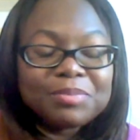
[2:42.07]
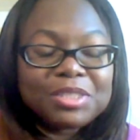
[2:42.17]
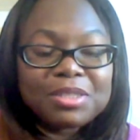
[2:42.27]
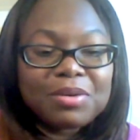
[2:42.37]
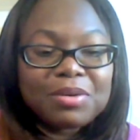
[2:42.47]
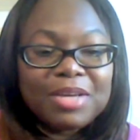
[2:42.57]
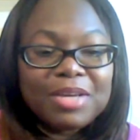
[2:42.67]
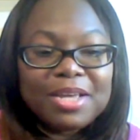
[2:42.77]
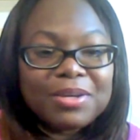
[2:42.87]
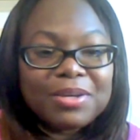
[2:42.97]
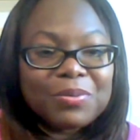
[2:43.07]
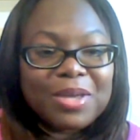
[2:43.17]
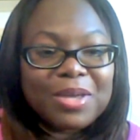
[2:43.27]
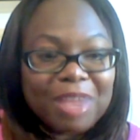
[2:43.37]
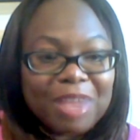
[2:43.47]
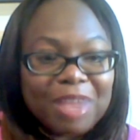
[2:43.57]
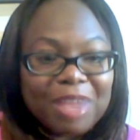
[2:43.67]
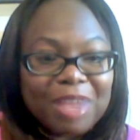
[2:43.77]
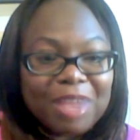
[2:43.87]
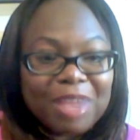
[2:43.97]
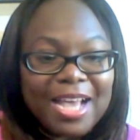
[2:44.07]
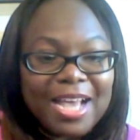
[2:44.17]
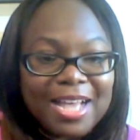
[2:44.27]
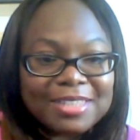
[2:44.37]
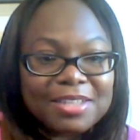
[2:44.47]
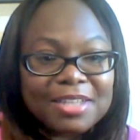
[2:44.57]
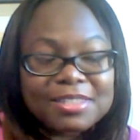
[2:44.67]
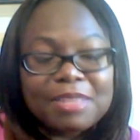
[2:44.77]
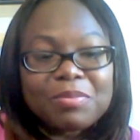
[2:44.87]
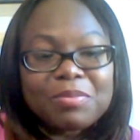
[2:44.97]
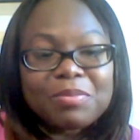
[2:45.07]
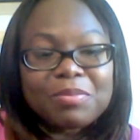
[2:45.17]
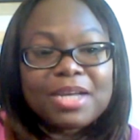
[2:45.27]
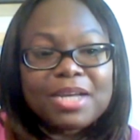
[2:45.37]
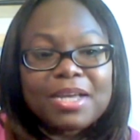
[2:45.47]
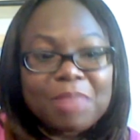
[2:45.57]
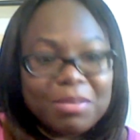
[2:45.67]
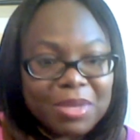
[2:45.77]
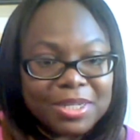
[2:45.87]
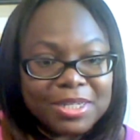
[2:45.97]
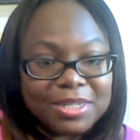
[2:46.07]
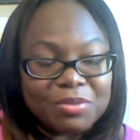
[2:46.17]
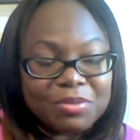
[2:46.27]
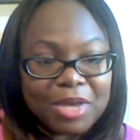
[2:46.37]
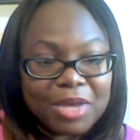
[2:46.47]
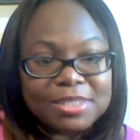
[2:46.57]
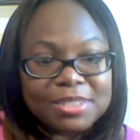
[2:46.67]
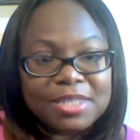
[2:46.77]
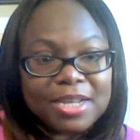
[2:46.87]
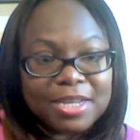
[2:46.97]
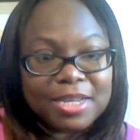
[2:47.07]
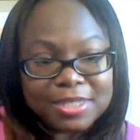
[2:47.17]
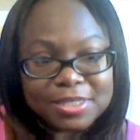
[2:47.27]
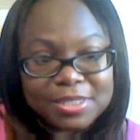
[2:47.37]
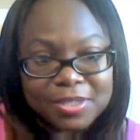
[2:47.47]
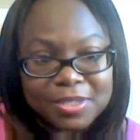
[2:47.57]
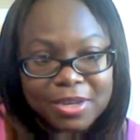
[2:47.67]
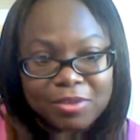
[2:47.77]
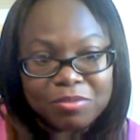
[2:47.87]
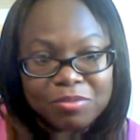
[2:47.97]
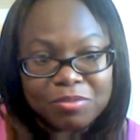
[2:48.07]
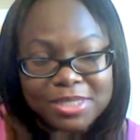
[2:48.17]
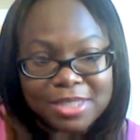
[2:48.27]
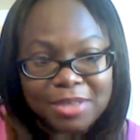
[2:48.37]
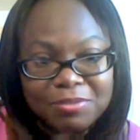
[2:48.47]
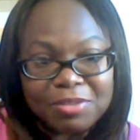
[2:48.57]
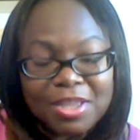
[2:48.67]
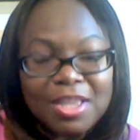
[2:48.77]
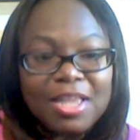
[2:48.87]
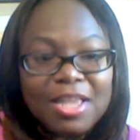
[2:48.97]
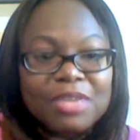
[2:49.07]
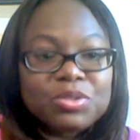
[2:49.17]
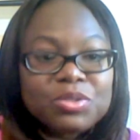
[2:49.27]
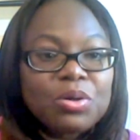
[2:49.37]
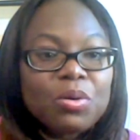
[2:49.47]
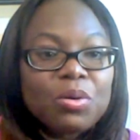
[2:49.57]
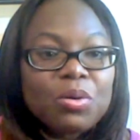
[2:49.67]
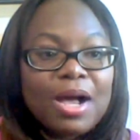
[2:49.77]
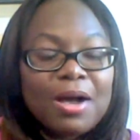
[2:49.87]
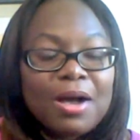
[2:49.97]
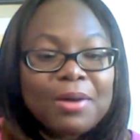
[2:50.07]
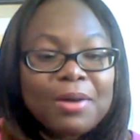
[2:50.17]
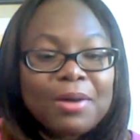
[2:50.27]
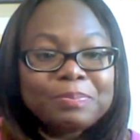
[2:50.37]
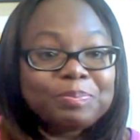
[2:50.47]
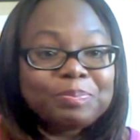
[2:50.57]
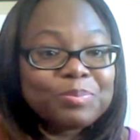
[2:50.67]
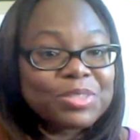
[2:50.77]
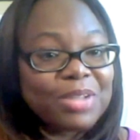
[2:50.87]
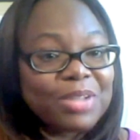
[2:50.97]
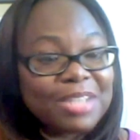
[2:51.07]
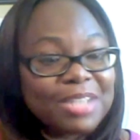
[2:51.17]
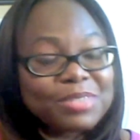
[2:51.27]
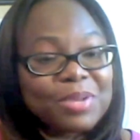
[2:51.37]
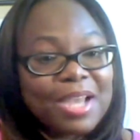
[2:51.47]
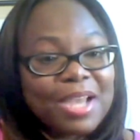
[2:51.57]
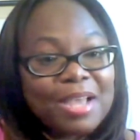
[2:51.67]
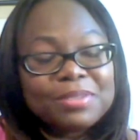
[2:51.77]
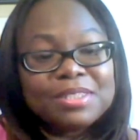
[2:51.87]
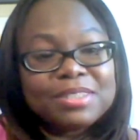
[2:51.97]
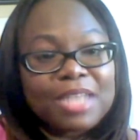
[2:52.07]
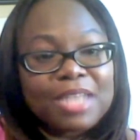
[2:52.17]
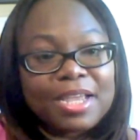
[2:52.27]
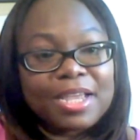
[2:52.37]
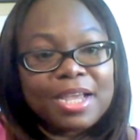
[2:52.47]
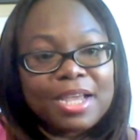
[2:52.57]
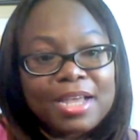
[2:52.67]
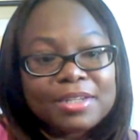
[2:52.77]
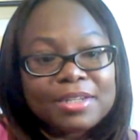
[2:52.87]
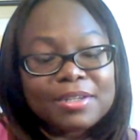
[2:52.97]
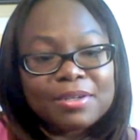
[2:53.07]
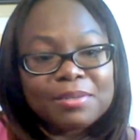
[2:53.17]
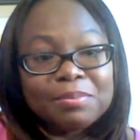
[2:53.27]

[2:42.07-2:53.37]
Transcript: So anyway, I finally had to accept that my body needed rest and I needed to take care of myself. So, so that's what happened. I had